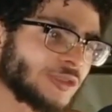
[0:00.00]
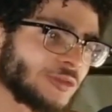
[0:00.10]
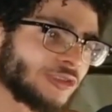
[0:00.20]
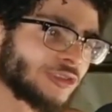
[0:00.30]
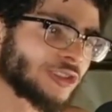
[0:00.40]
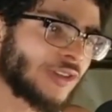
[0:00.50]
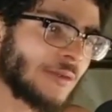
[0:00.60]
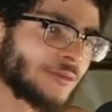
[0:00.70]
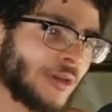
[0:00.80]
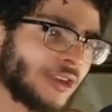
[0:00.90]
to be
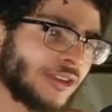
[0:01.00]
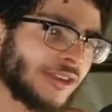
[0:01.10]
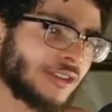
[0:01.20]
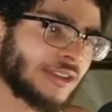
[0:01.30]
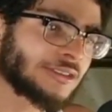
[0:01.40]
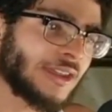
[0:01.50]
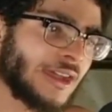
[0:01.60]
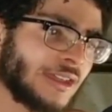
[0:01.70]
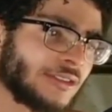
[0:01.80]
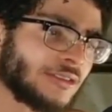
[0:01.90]
grabbed by her hair like that.